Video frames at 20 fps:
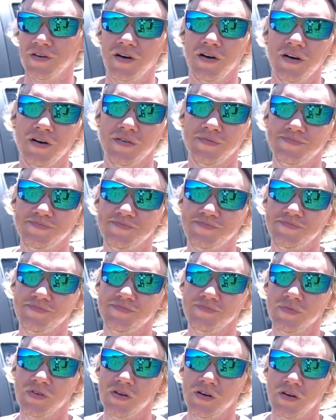the
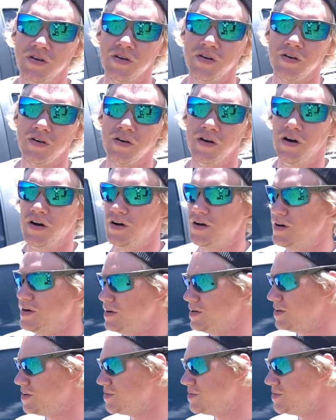uh,